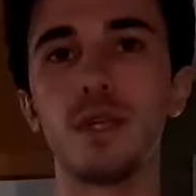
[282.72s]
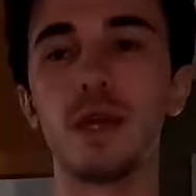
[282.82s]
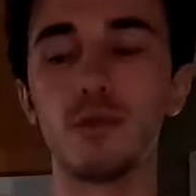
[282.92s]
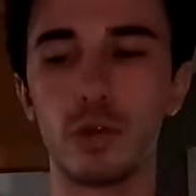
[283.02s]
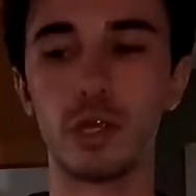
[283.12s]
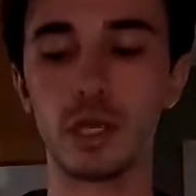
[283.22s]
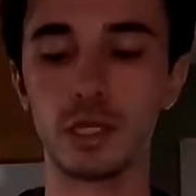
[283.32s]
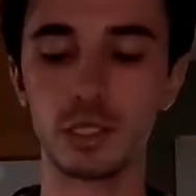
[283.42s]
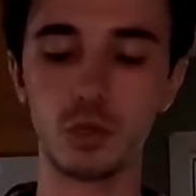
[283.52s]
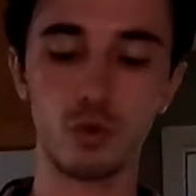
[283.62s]
it really
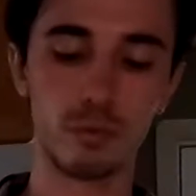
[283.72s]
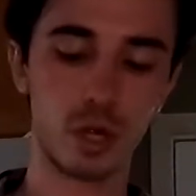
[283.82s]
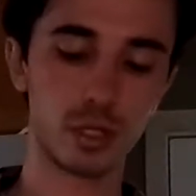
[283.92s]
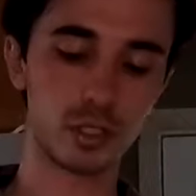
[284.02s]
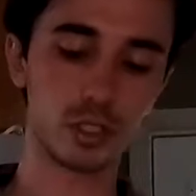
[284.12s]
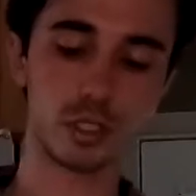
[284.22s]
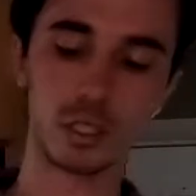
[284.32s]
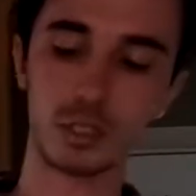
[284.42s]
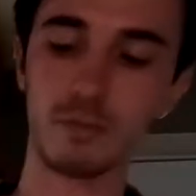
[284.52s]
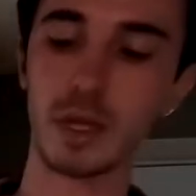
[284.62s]
is equal parts, because
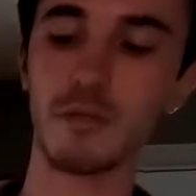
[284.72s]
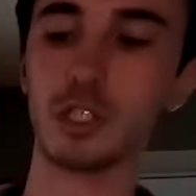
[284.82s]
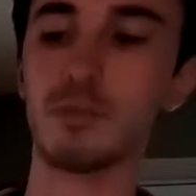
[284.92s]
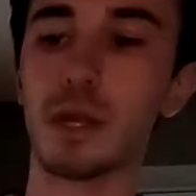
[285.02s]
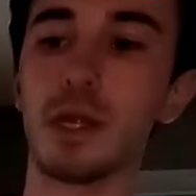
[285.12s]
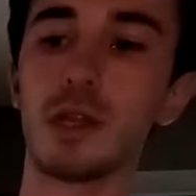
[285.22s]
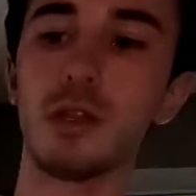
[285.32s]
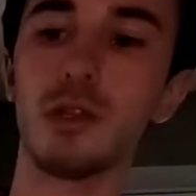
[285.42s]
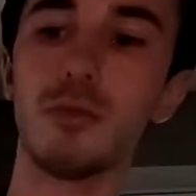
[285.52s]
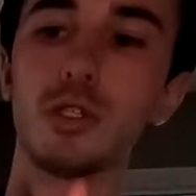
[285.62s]
this might have just been like a
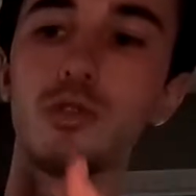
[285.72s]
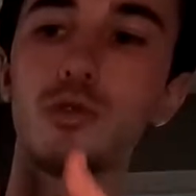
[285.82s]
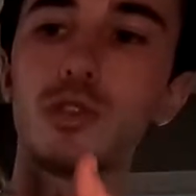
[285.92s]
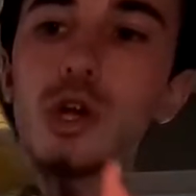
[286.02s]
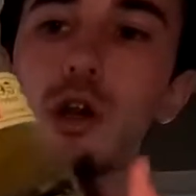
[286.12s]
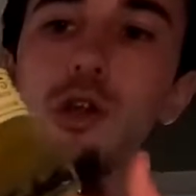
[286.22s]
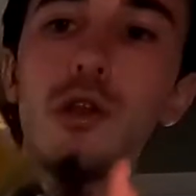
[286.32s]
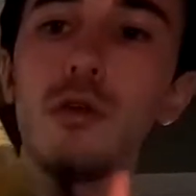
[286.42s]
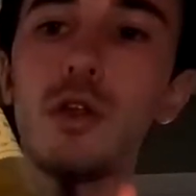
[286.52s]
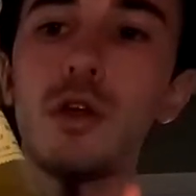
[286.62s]
little bit too
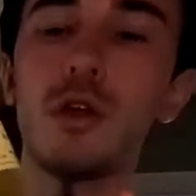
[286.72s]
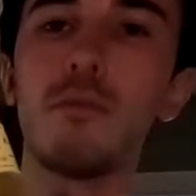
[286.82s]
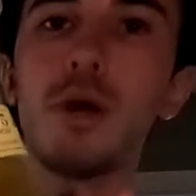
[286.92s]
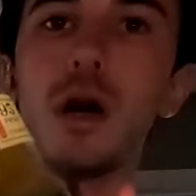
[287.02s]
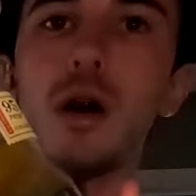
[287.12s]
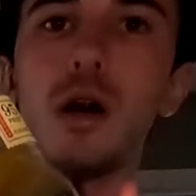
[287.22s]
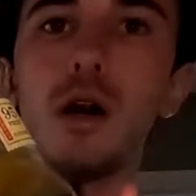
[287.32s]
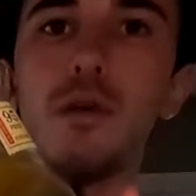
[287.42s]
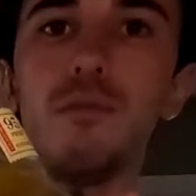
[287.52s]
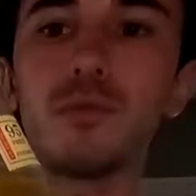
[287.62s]
solid. But
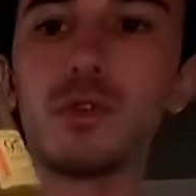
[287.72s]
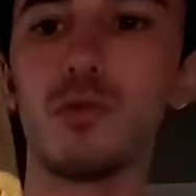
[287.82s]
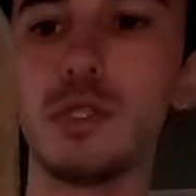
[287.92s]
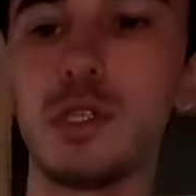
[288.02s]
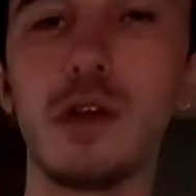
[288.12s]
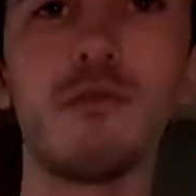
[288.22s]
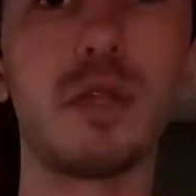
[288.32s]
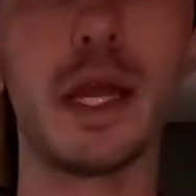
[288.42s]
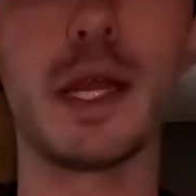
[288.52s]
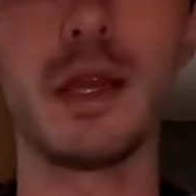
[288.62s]
we still have
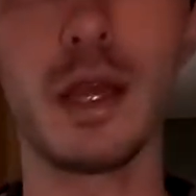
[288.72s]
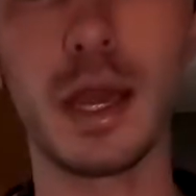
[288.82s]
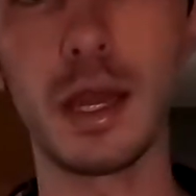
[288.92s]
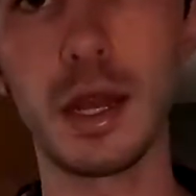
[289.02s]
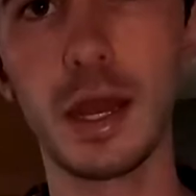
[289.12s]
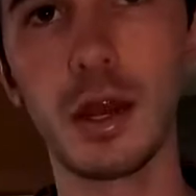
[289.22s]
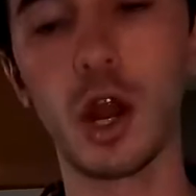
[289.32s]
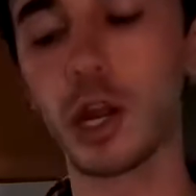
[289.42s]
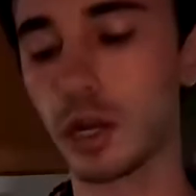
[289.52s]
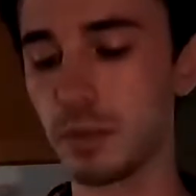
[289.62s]
plenty and
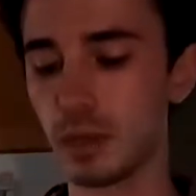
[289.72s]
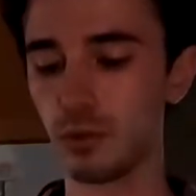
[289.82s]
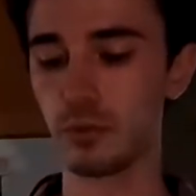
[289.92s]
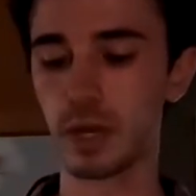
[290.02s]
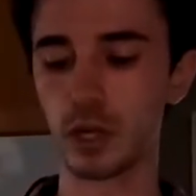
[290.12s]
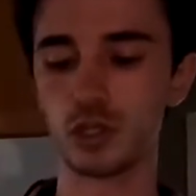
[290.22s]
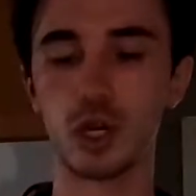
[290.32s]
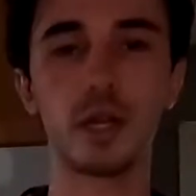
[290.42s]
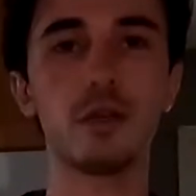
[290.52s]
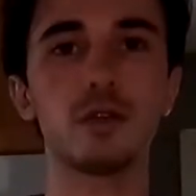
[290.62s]
are going to be able to make our
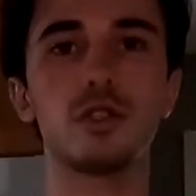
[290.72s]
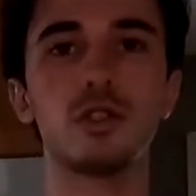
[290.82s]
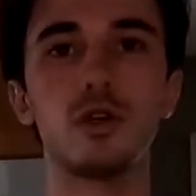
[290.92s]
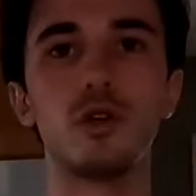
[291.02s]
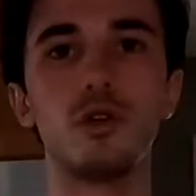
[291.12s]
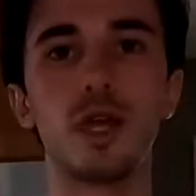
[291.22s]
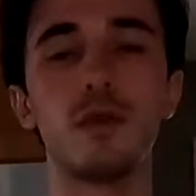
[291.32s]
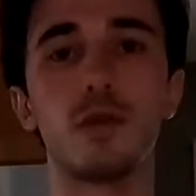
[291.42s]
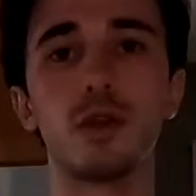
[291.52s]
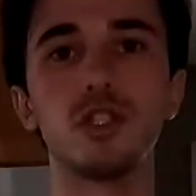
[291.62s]
drink. So
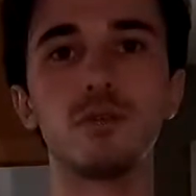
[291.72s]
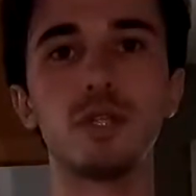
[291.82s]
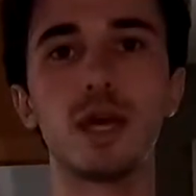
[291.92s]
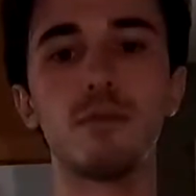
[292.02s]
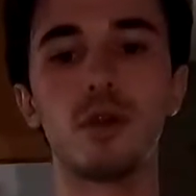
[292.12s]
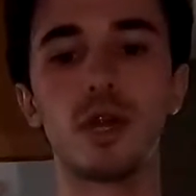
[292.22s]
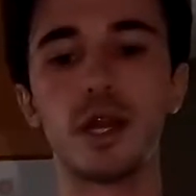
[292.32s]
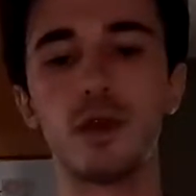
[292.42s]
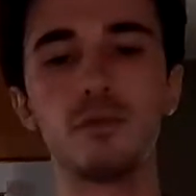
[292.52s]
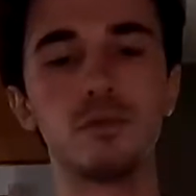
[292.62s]
yeah, we're going to jump to that part right
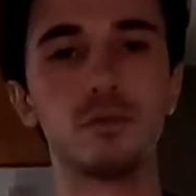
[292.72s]
now.